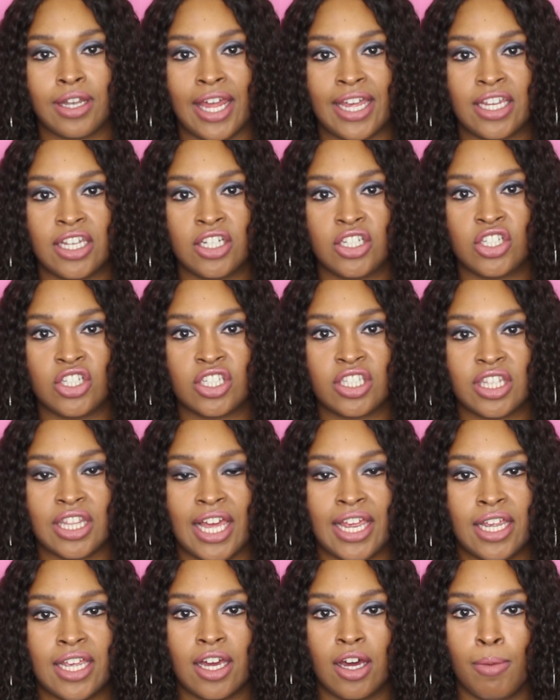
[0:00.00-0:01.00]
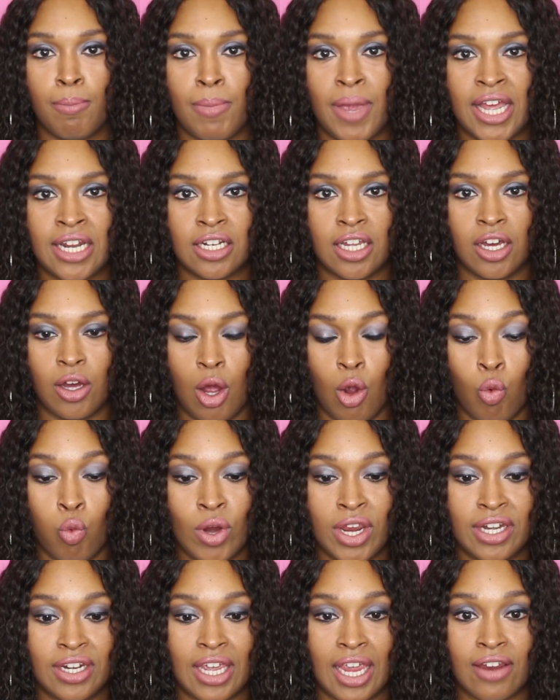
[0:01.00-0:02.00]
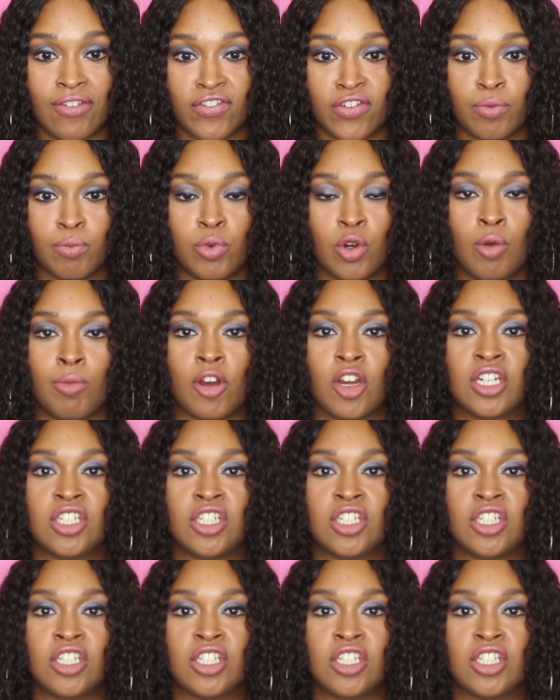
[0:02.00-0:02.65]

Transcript: Like, it just like a wind came from nowhere.